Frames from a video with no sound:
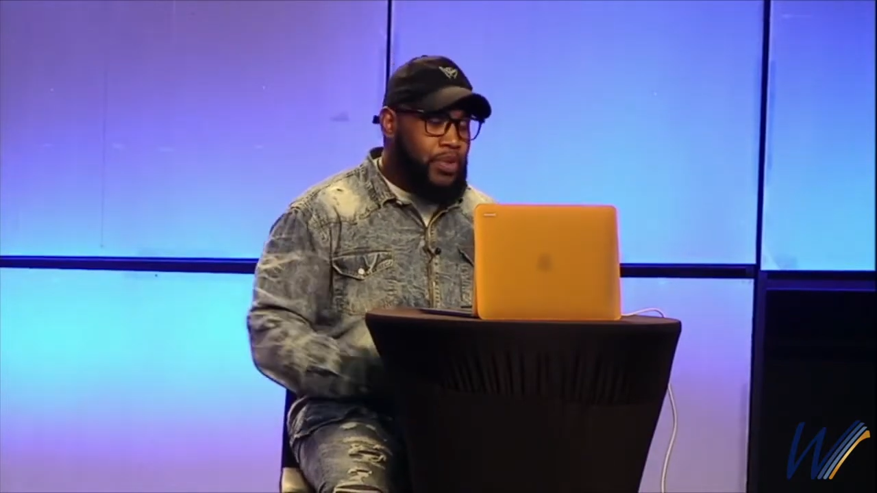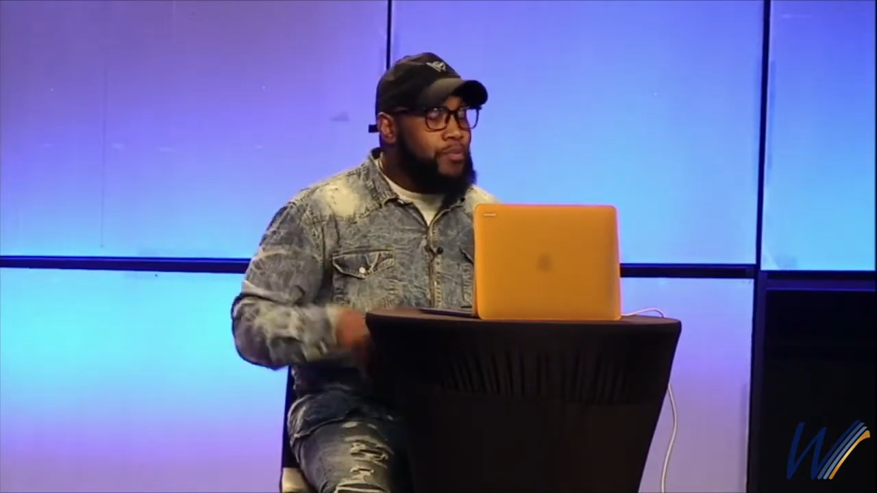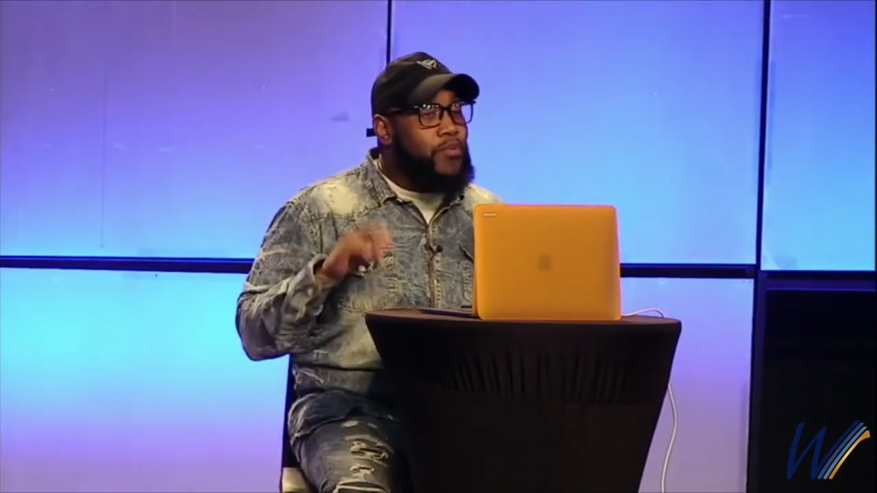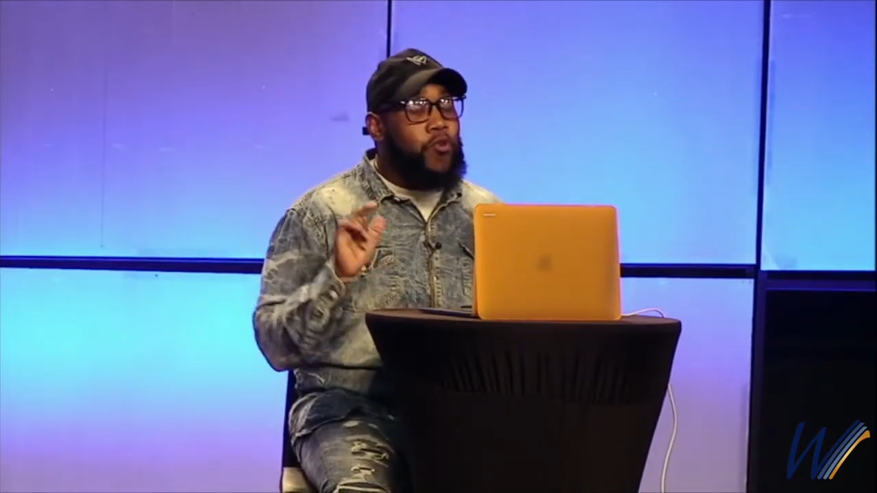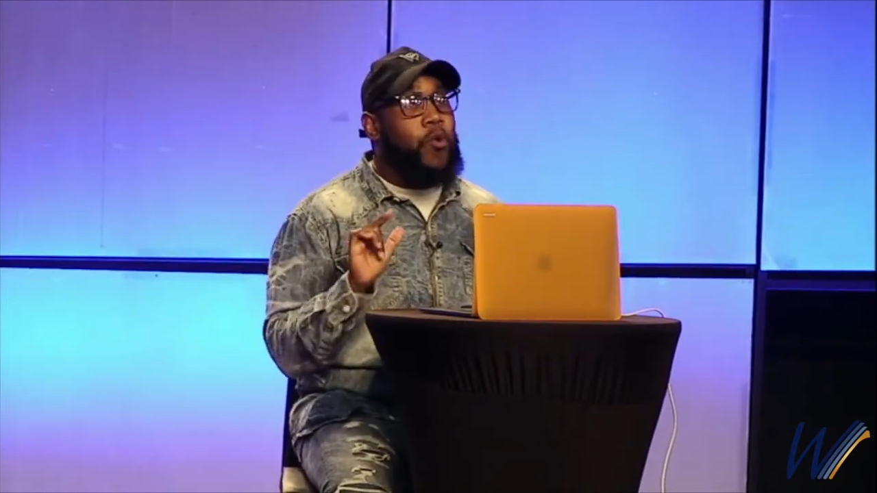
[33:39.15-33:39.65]

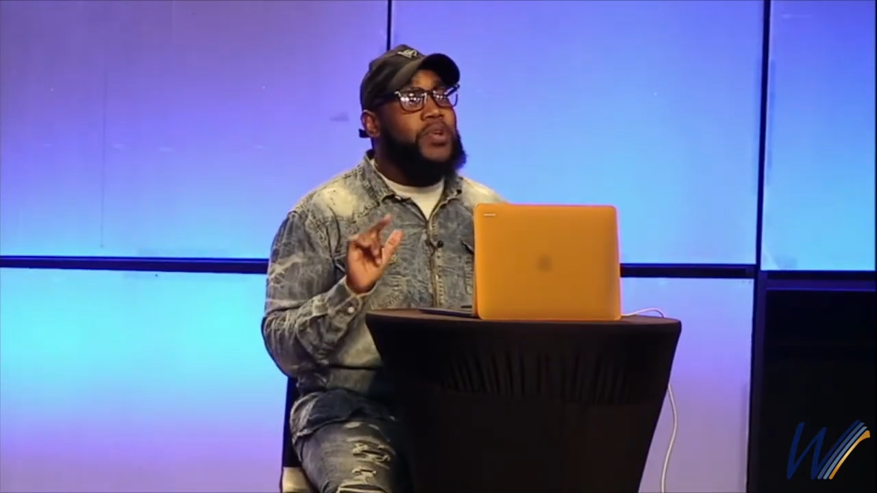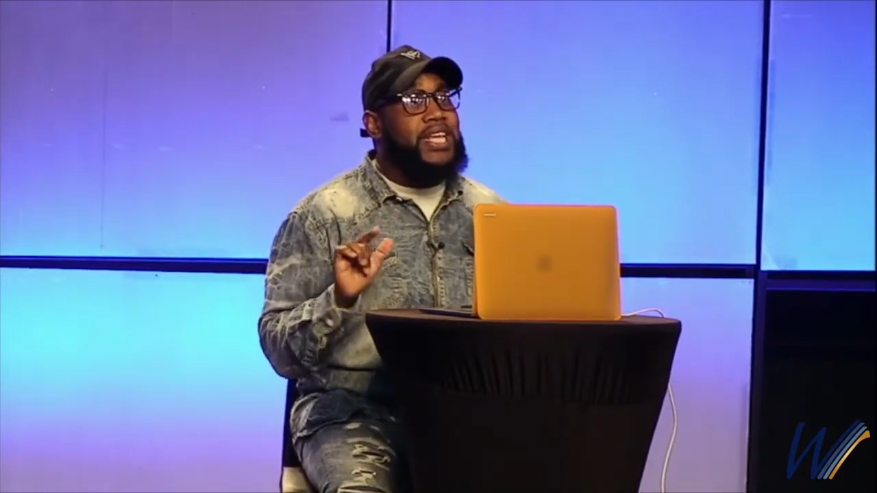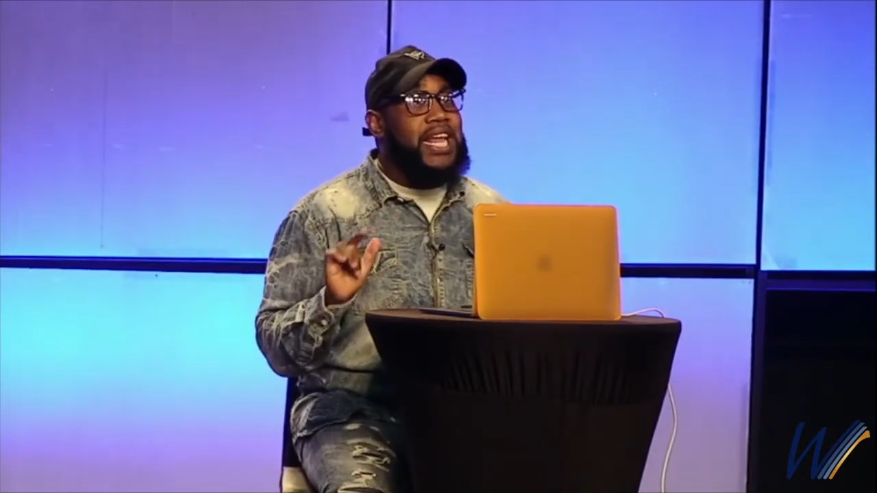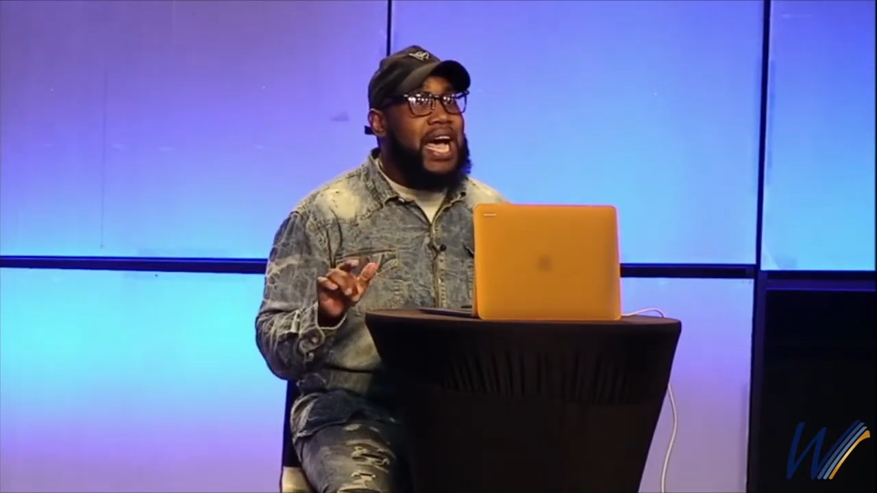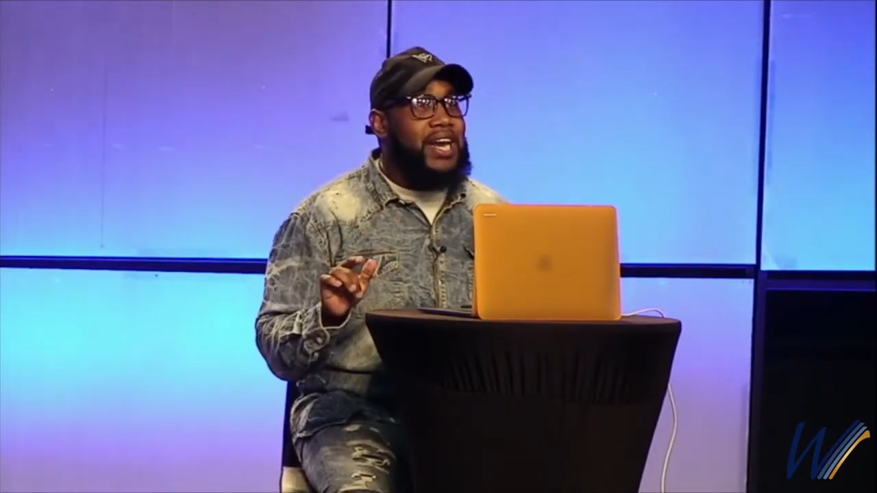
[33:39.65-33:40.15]
Before we
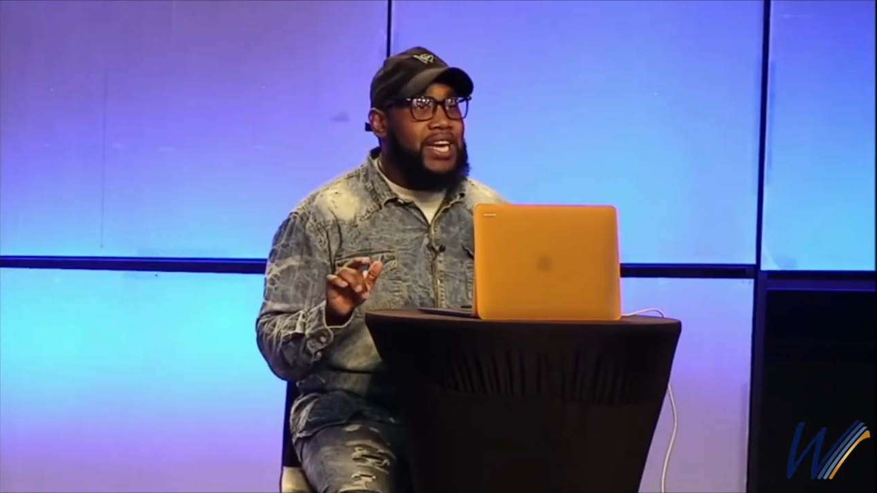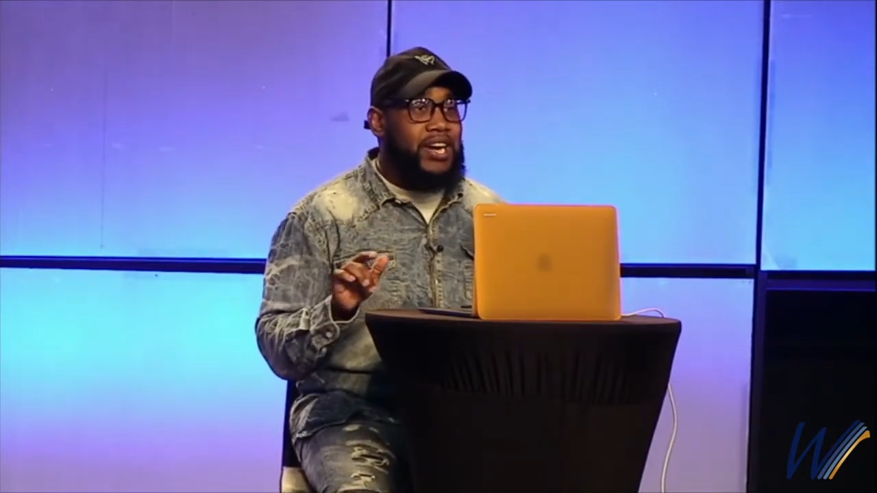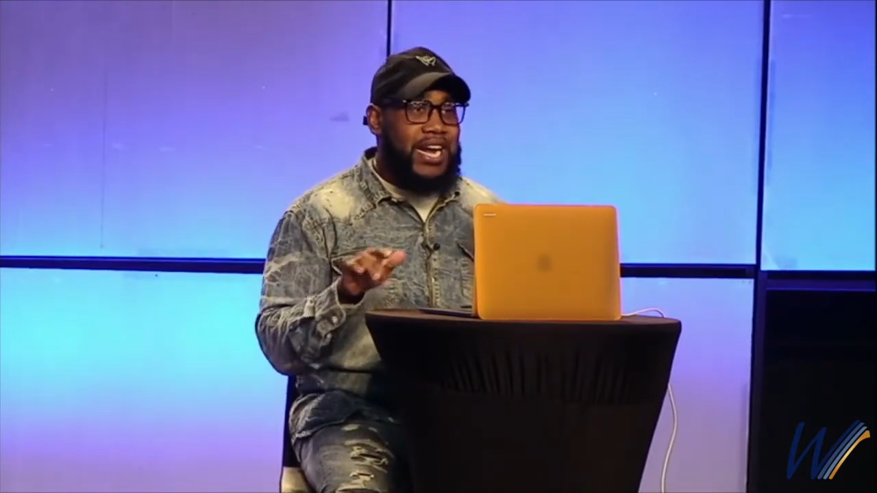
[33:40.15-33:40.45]
get out of here,